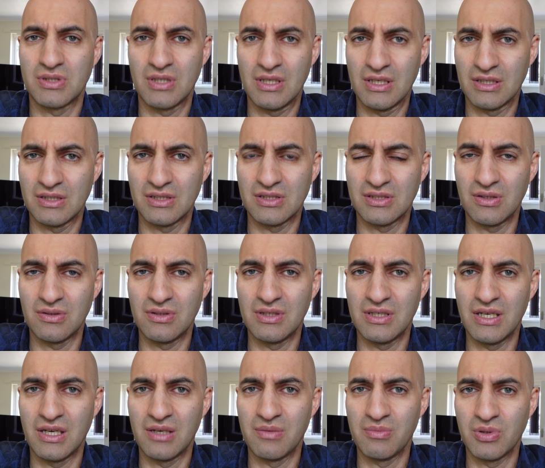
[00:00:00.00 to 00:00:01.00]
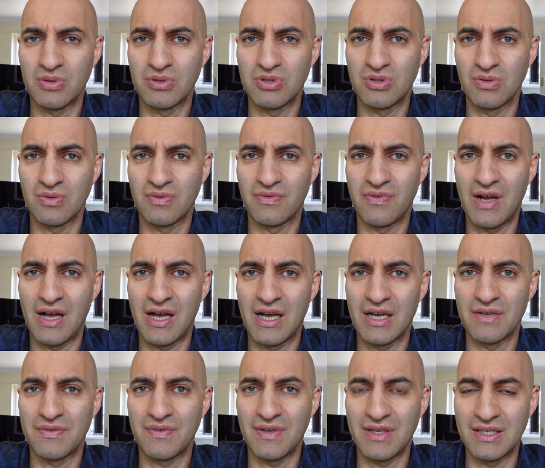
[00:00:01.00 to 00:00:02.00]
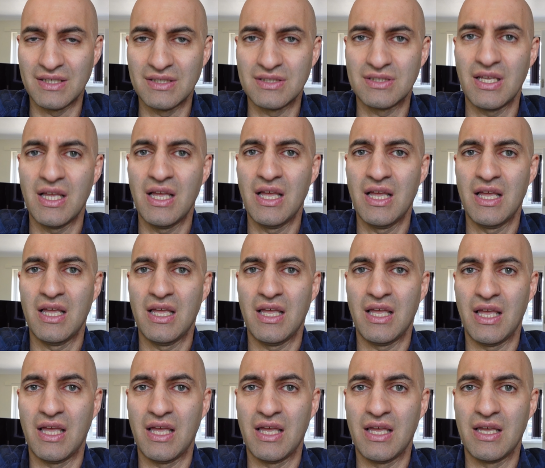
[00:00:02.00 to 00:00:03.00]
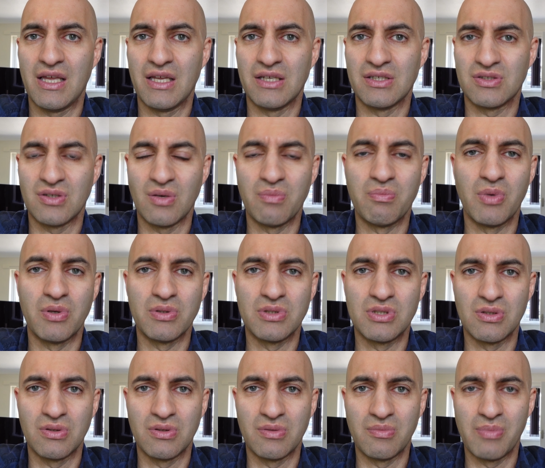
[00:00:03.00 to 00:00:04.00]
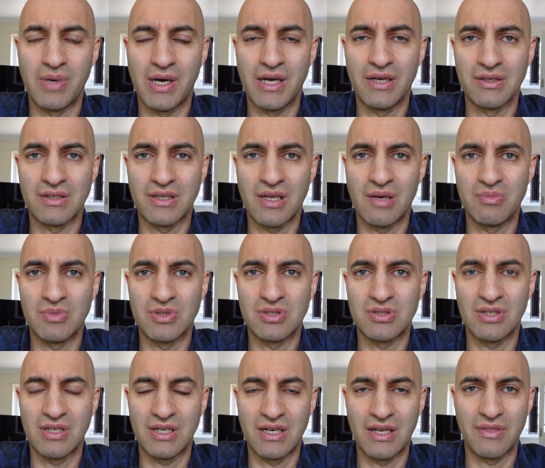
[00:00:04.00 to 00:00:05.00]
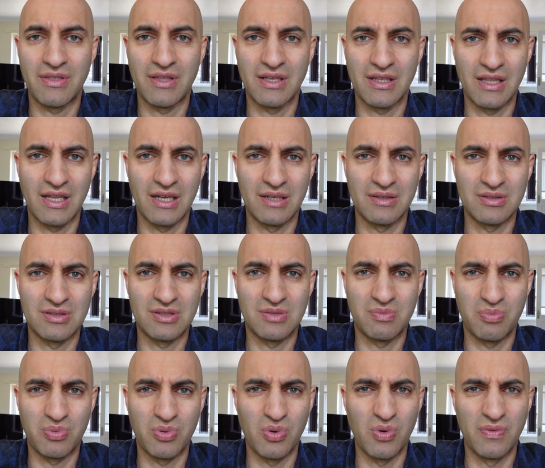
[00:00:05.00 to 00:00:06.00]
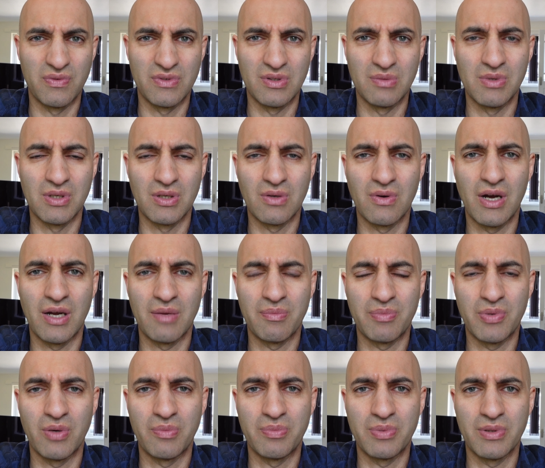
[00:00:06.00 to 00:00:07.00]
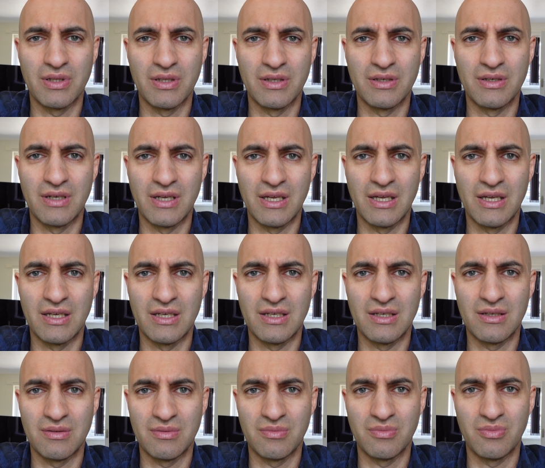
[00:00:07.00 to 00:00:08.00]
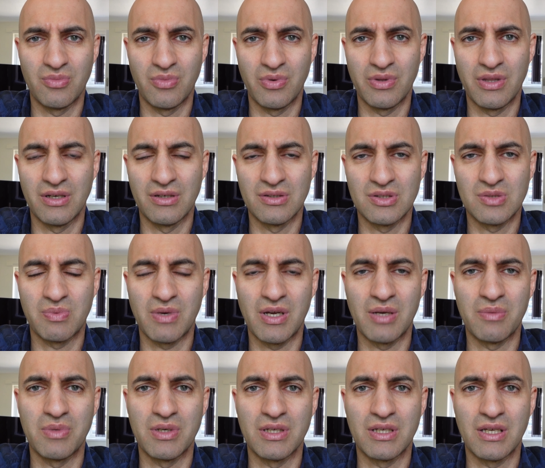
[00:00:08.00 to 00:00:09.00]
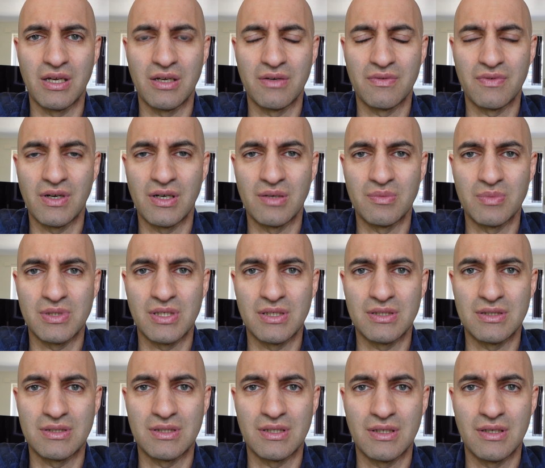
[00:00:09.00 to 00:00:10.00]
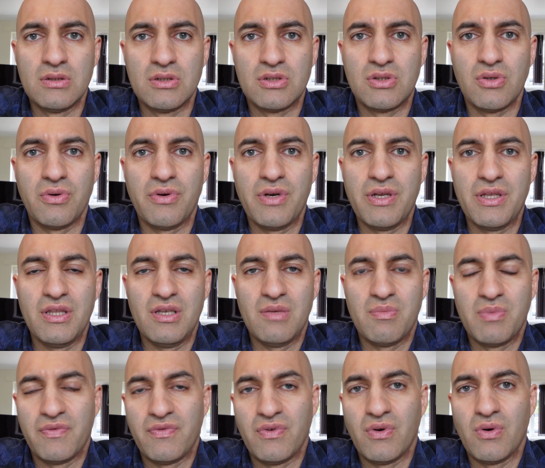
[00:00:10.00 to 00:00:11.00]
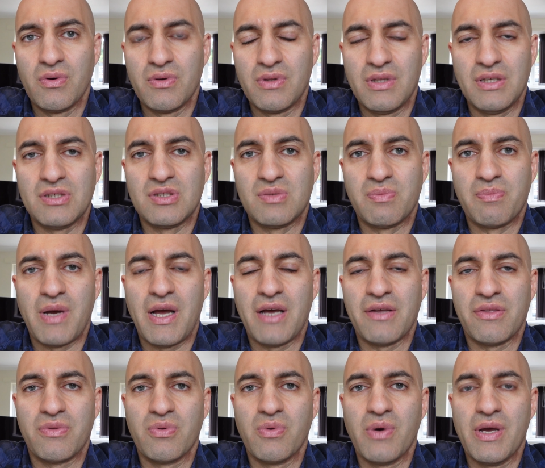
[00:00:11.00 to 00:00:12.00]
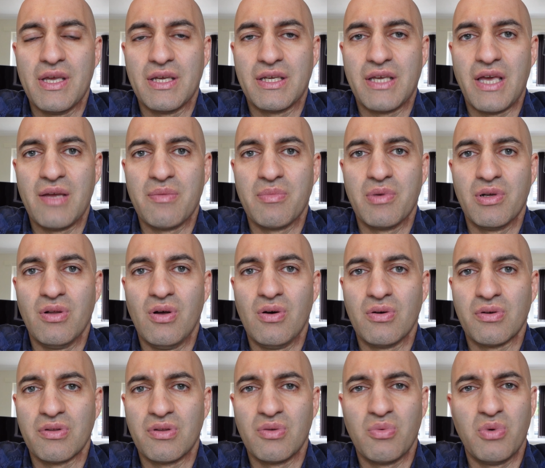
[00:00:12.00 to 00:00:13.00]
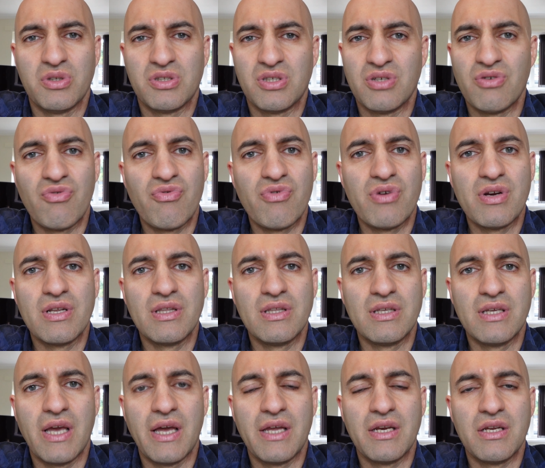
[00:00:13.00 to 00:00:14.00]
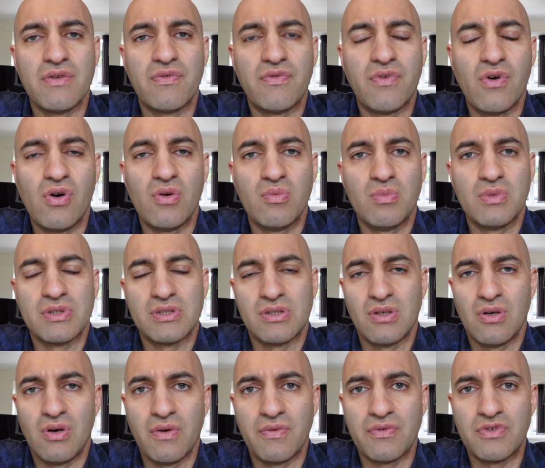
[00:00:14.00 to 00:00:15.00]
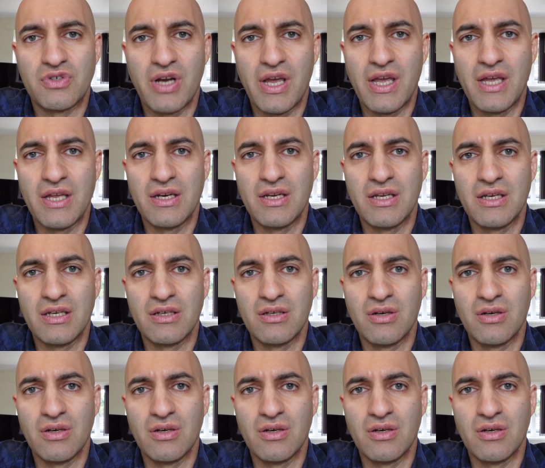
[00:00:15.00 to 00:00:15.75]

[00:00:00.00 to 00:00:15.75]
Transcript: that you can study in module 5 is a sub-module in biochemistry, and I think that's proved to be quite popular within us primary care pharmacists. So really, before this pathway came along, there wasn't really any formal sort of training